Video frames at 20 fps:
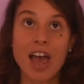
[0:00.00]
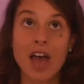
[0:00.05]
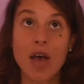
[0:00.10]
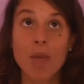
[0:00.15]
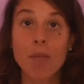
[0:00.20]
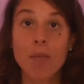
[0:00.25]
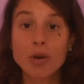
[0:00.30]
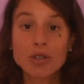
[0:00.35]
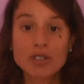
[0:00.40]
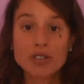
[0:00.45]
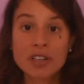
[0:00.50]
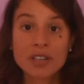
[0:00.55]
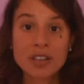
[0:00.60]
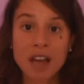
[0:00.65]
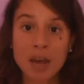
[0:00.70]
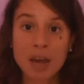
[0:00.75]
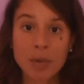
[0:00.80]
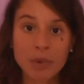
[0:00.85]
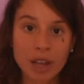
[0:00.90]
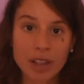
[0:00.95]
Most of the
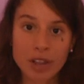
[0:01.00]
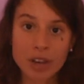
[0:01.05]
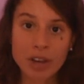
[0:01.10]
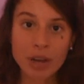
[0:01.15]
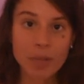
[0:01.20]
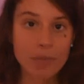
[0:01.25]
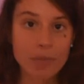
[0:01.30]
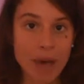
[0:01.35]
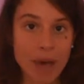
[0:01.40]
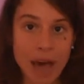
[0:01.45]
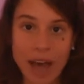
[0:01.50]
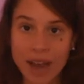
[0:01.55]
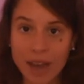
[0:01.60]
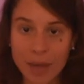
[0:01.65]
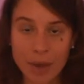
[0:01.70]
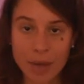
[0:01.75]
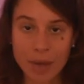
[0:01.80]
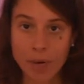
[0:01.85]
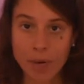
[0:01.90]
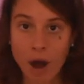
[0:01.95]
time when I look back at
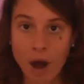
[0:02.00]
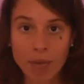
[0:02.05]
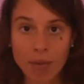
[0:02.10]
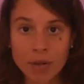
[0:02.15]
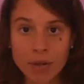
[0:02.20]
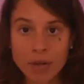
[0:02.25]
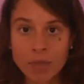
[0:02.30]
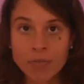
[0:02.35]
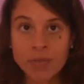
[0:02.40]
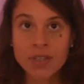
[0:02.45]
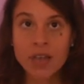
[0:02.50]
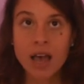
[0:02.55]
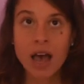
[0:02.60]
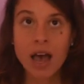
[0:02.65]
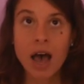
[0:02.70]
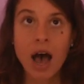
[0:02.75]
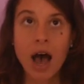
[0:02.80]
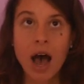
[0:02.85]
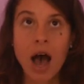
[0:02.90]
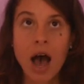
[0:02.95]
my problems,
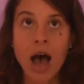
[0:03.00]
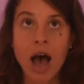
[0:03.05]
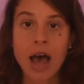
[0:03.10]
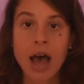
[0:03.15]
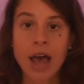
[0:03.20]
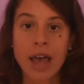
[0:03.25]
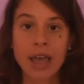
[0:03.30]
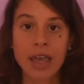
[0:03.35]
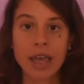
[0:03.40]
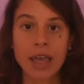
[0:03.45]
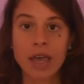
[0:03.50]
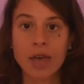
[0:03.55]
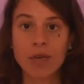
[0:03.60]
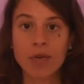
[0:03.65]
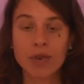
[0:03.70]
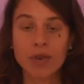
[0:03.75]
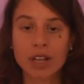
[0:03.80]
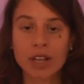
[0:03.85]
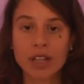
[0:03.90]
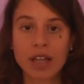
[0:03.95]
I
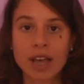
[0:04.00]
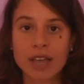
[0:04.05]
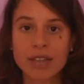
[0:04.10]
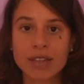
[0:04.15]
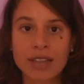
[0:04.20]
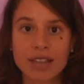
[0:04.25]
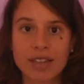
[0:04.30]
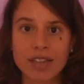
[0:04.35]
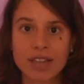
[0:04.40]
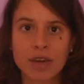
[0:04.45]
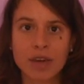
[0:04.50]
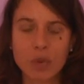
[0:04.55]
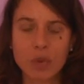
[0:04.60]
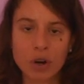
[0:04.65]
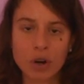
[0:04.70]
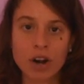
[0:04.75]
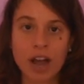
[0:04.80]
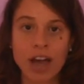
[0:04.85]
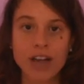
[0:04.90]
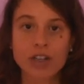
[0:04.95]
realize that they
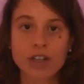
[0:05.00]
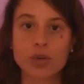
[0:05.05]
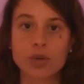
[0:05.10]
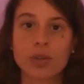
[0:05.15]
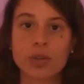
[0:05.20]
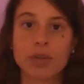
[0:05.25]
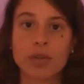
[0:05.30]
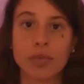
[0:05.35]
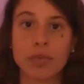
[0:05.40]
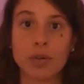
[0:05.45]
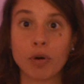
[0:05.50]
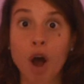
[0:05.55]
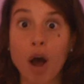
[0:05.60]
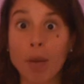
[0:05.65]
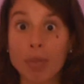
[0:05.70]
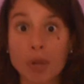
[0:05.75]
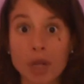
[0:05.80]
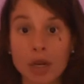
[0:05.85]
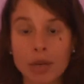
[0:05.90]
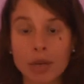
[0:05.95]
weren't actually
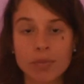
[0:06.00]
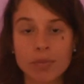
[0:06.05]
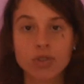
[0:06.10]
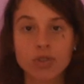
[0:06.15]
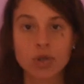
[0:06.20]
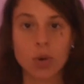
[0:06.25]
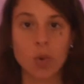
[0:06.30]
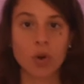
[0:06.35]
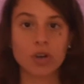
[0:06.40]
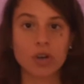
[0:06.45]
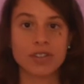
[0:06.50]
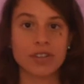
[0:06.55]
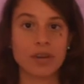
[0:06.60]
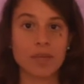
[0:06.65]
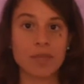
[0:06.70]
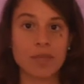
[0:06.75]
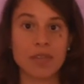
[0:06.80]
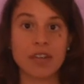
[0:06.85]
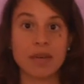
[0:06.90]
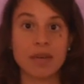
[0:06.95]
problems or
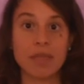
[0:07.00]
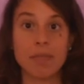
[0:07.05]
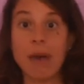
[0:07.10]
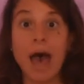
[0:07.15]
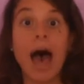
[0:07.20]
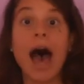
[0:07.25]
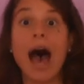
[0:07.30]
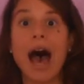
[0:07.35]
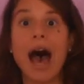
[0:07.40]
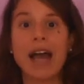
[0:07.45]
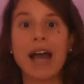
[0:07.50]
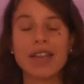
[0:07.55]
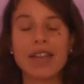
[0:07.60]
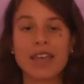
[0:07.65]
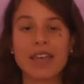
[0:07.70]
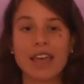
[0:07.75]
something bad.